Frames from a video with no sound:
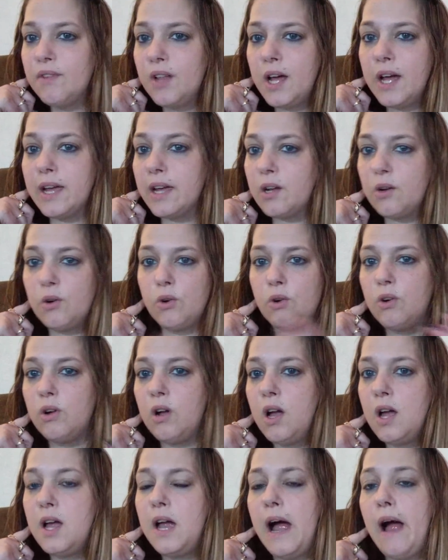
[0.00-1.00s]
Like,
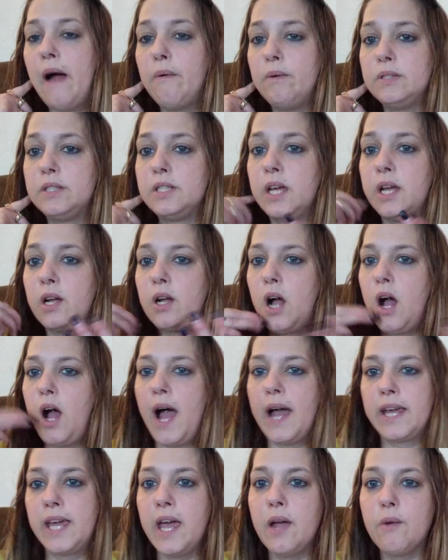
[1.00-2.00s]
I was like,
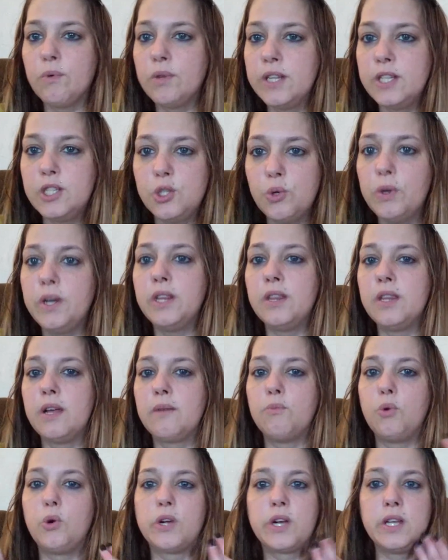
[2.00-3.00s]
I can't really do
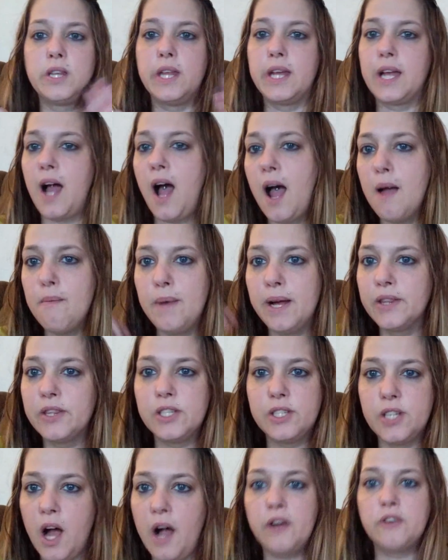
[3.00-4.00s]
anything, Morgan. Like, I'm at
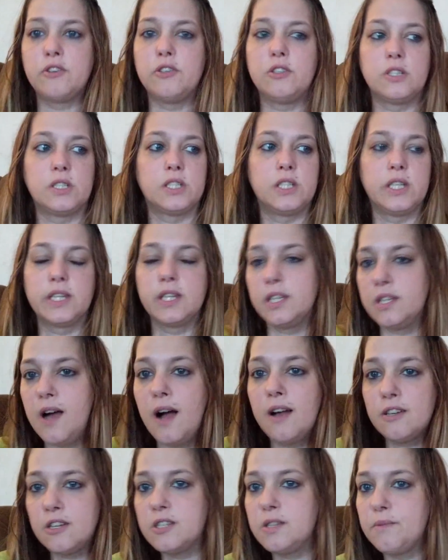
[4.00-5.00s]
the doctor's. Like, the
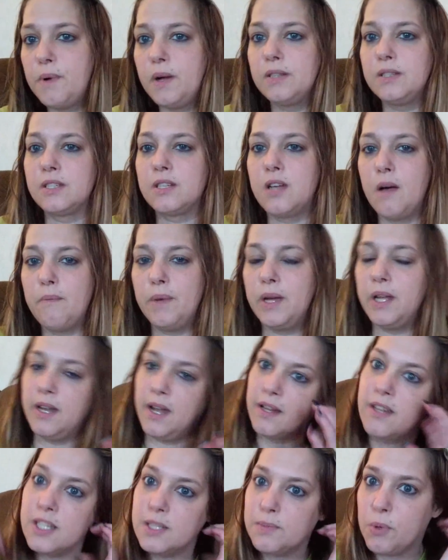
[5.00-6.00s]
doctor's about to come in.
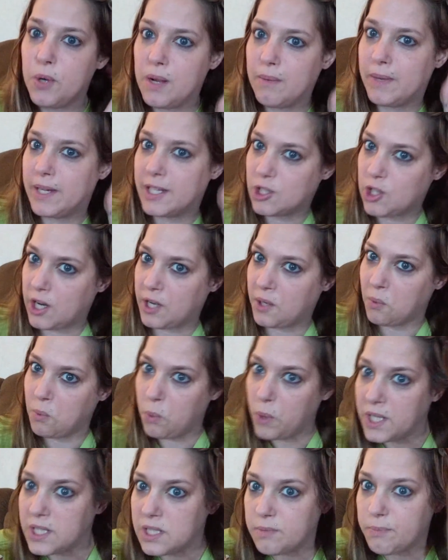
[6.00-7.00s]
At this point, I'm like trying to
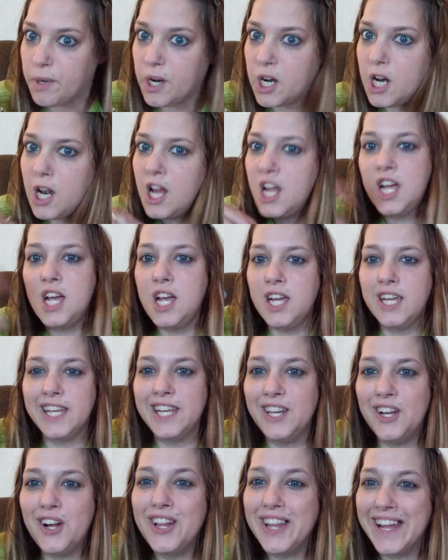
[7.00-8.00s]
whisper.
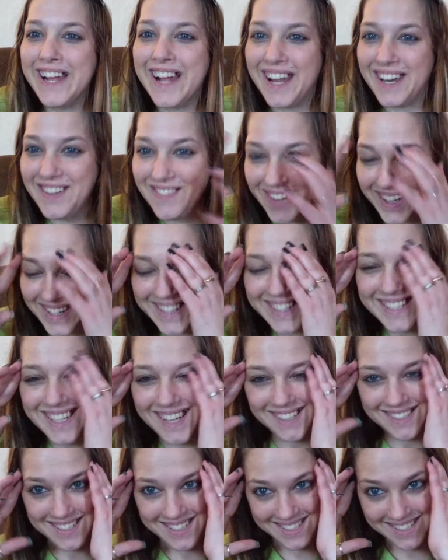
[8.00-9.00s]
You know, like, I didn't want the
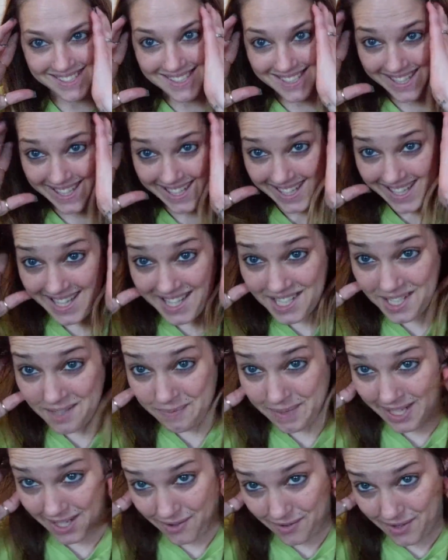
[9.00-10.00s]
doctors to like hear
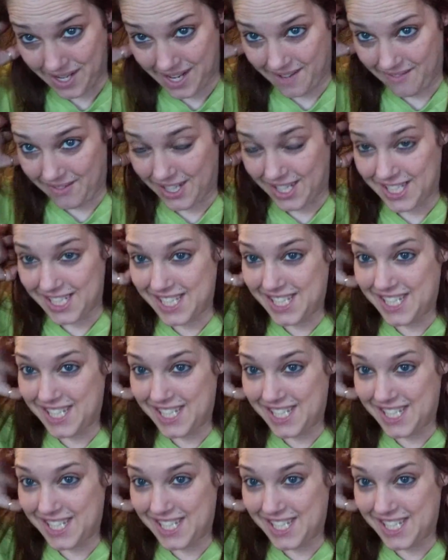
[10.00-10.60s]
me or whatever.